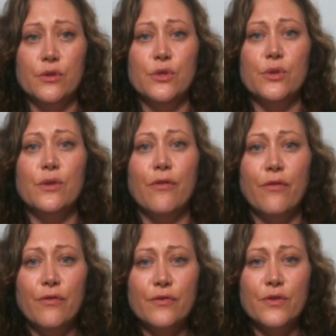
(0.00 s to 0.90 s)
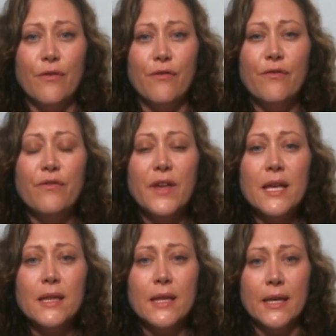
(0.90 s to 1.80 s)
to the
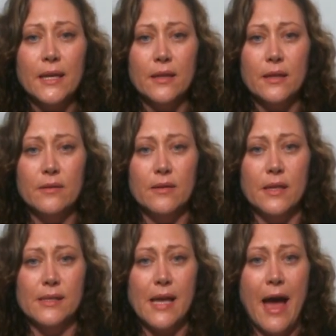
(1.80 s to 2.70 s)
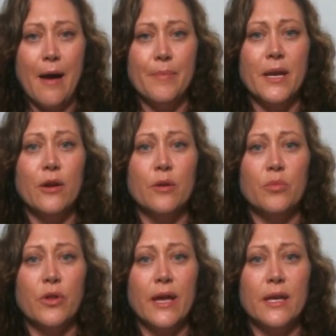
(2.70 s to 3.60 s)
feeling that is happening on the
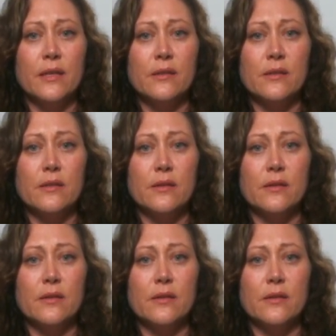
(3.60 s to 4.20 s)
planet,